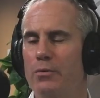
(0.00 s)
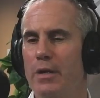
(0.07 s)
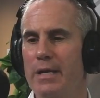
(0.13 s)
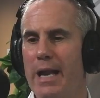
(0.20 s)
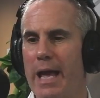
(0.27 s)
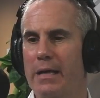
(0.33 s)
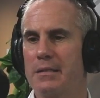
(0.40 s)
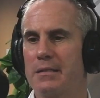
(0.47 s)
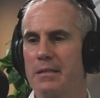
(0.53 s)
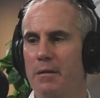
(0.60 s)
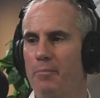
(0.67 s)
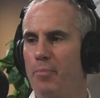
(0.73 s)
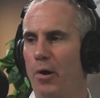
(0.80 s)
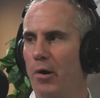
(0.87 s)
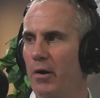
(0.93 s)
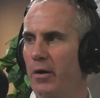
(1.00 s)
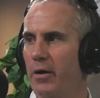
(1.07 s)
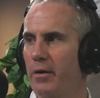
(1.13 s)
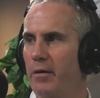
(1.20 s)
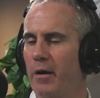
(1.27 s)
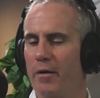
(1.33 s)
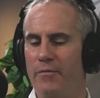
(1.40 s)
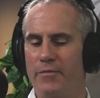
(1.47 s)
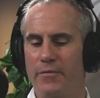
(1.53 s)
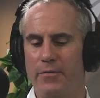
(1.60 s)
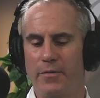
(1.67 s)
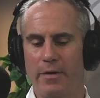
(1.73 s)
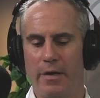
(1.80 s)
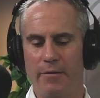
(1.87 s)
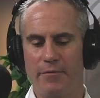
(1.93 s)
the next part of
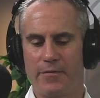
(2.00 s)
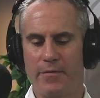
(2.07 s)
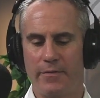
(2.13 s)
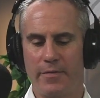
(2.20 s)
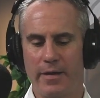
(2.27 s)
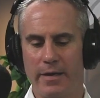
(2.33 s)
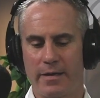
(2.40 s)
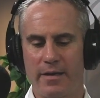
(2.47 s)
the